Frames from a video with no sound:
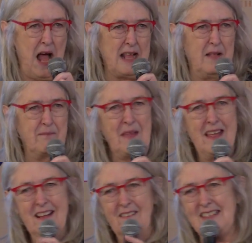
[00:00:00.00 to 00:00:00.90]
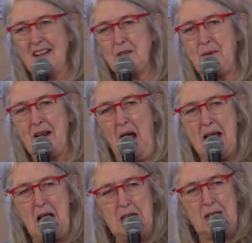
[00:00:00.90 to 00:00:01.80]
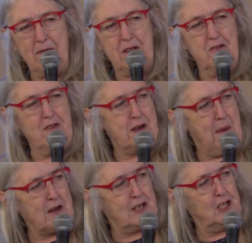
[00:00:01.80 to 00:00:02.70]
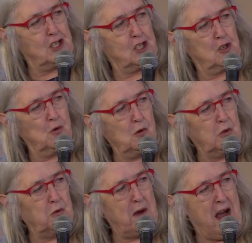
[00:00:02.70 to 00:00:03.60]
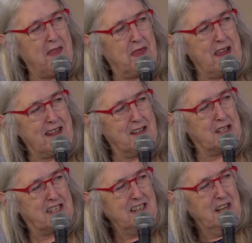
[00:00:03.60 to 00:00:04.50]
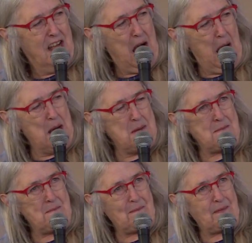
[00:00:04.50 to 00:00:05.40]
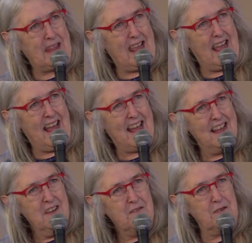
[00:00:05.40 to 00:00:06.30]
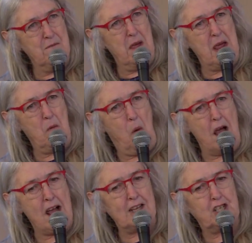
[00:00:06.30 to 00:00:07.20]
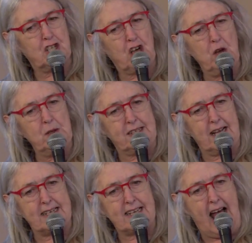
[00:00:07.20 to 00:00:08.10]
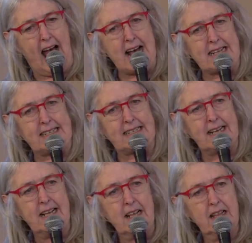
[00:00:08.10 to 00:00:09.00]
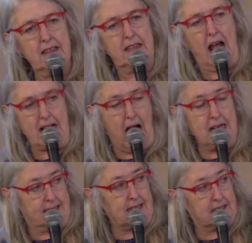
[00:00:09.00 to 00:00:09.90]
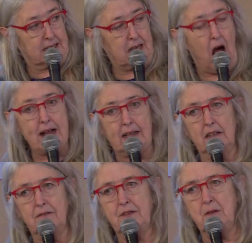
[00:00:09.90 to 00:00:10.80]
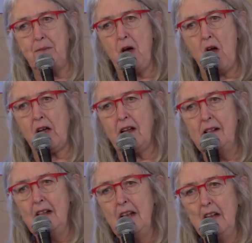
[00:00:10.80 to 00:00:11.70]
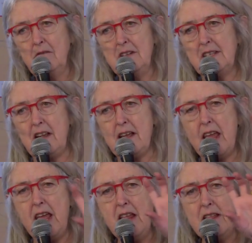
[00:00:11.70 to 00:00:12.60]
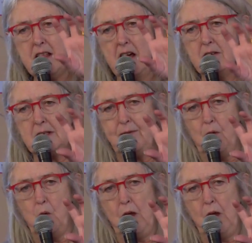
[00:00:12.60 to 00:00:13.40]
it sounds a bit like something you read about in school, but I think that um, for me, why I chose it as, as the title of the book was that in those four